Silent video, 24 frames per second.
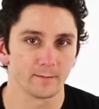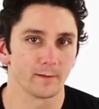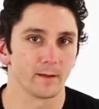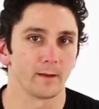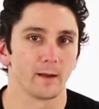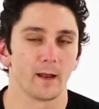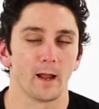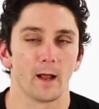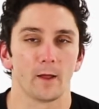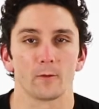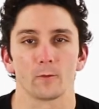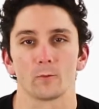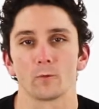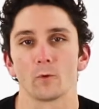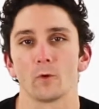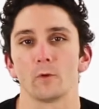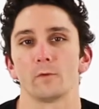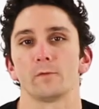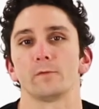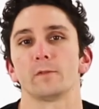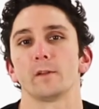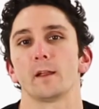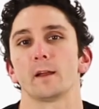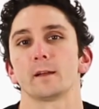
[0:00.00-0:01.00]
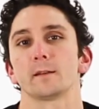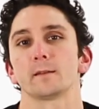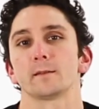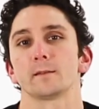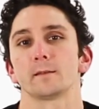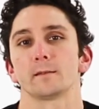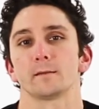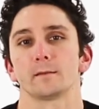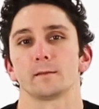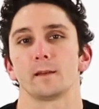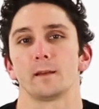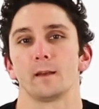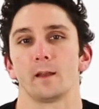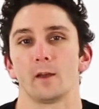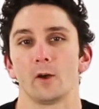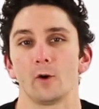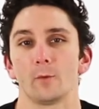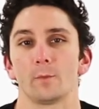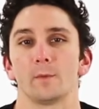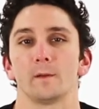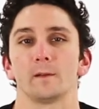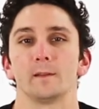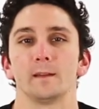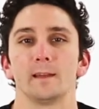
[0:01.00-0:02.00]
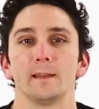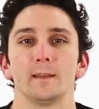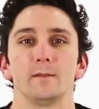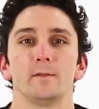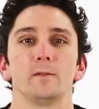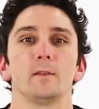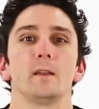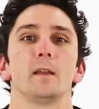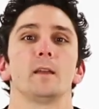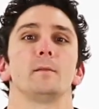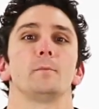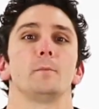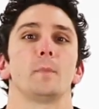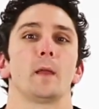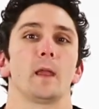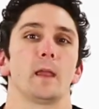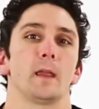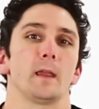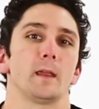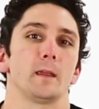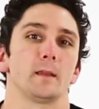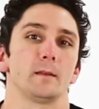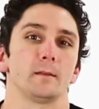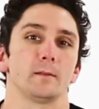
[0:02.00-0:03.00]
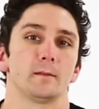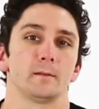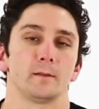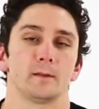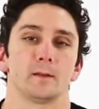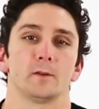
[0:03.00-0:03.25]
and how the Rolflex can help alleviate pain